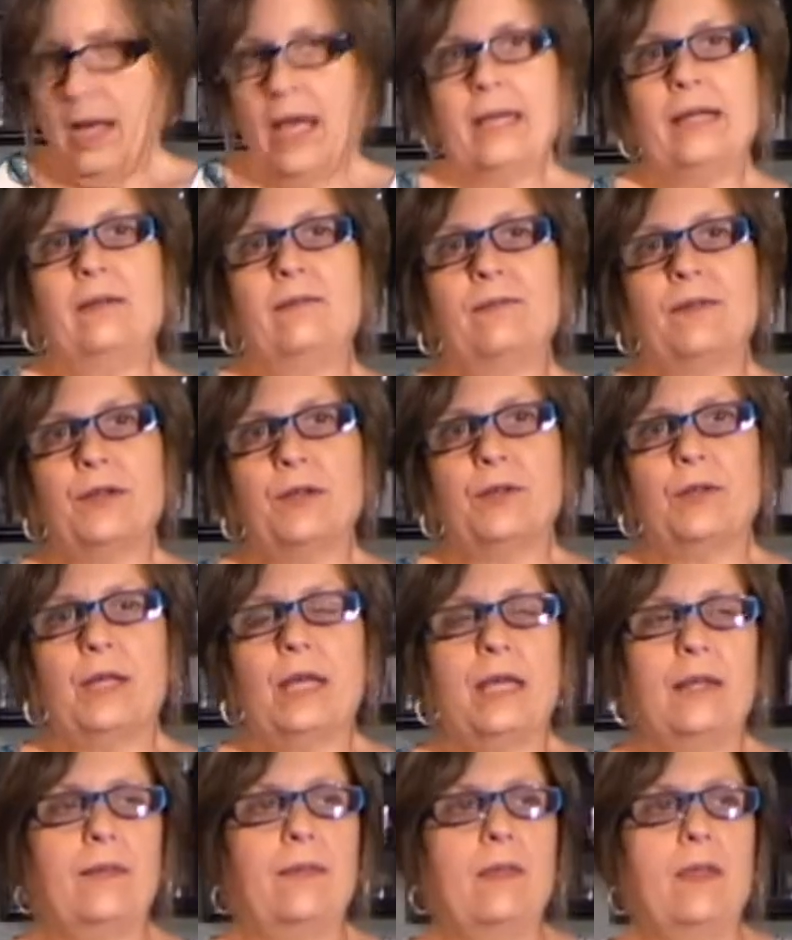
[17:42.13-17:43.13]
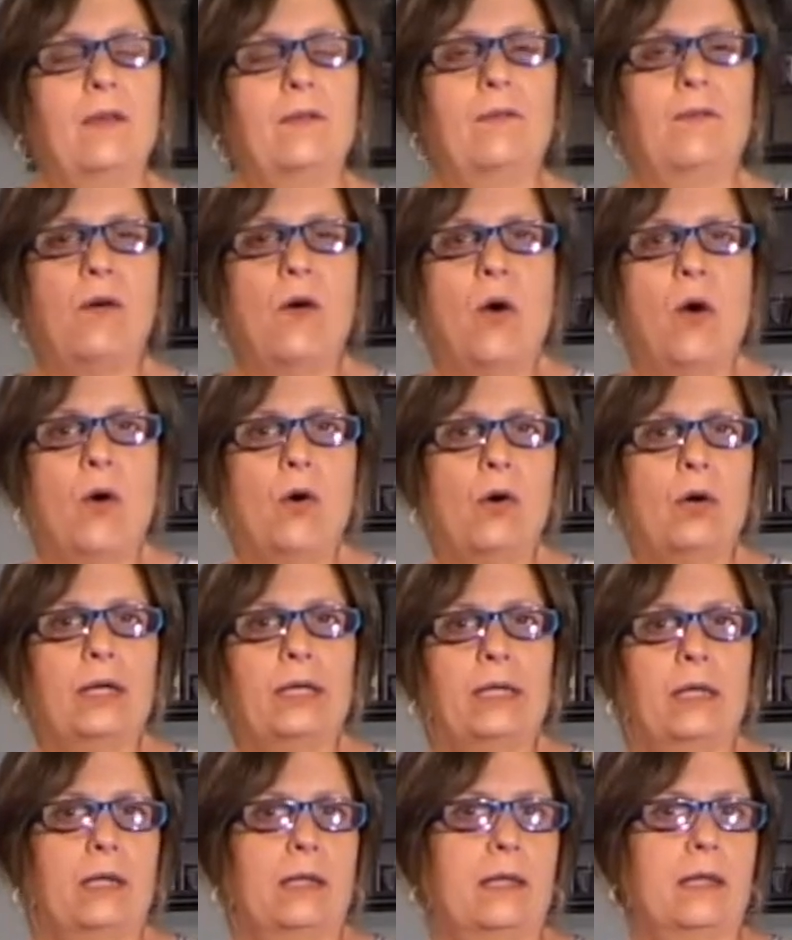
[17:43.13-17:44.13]
And I figured in the fall
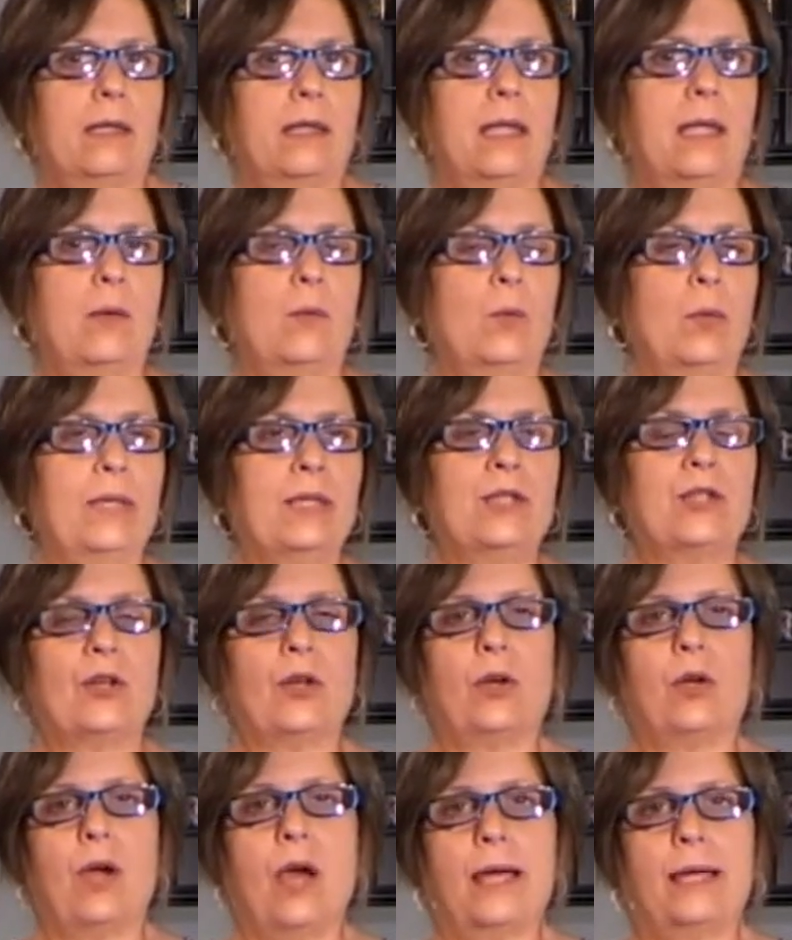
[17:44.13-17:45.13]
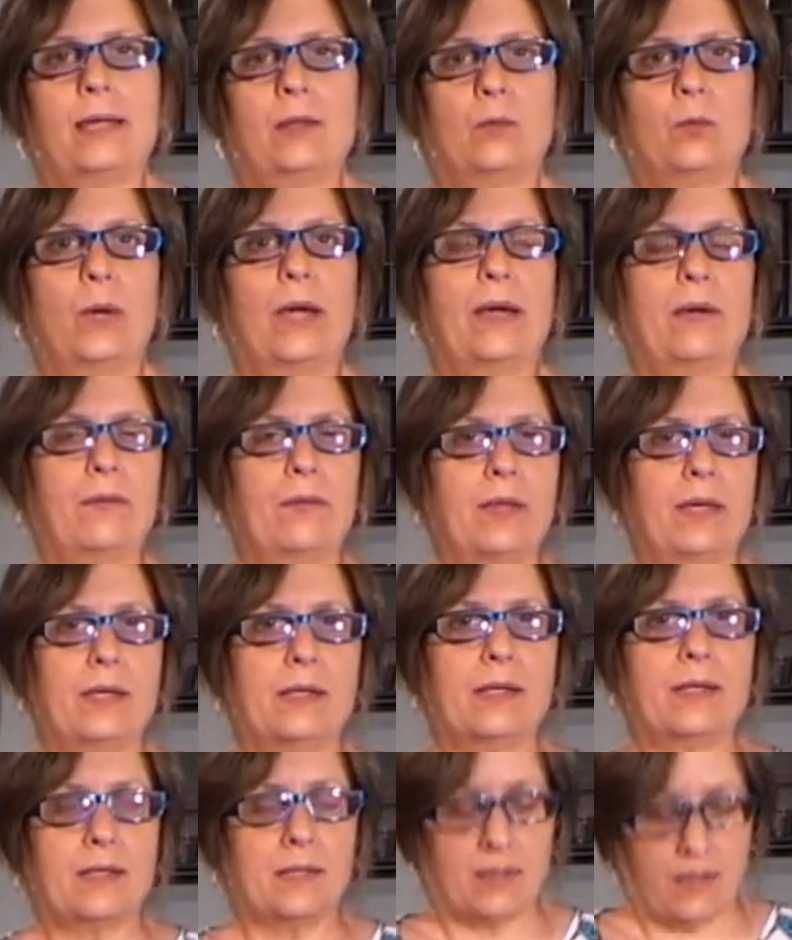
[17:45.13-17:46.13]
and in the winter, I could wear
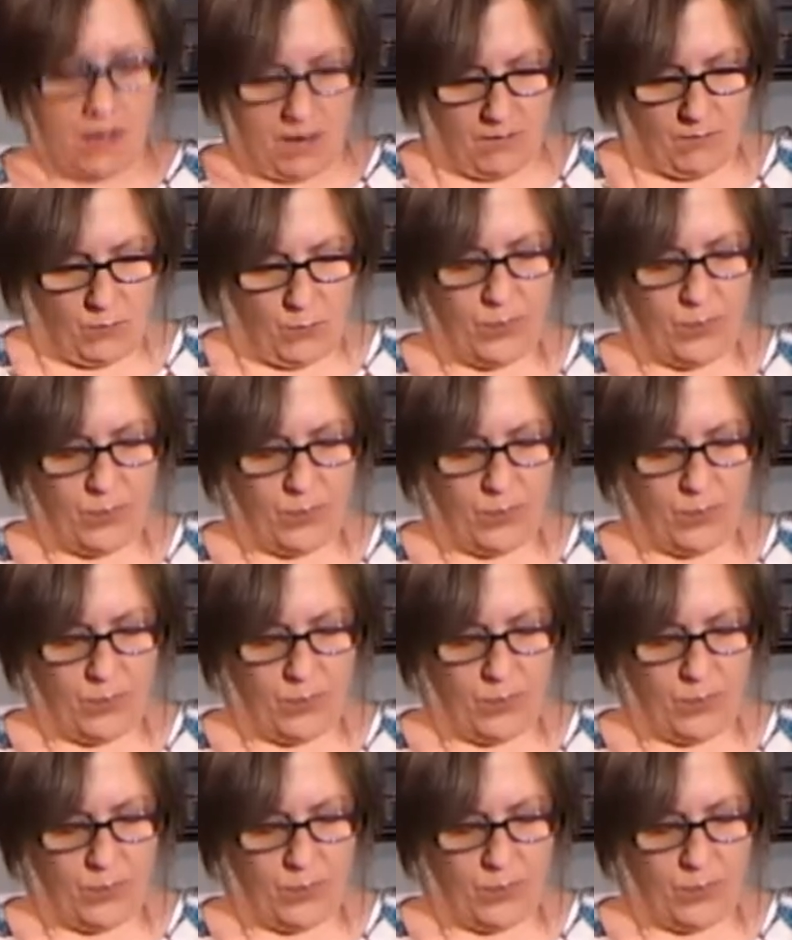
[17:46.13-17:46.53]
this um,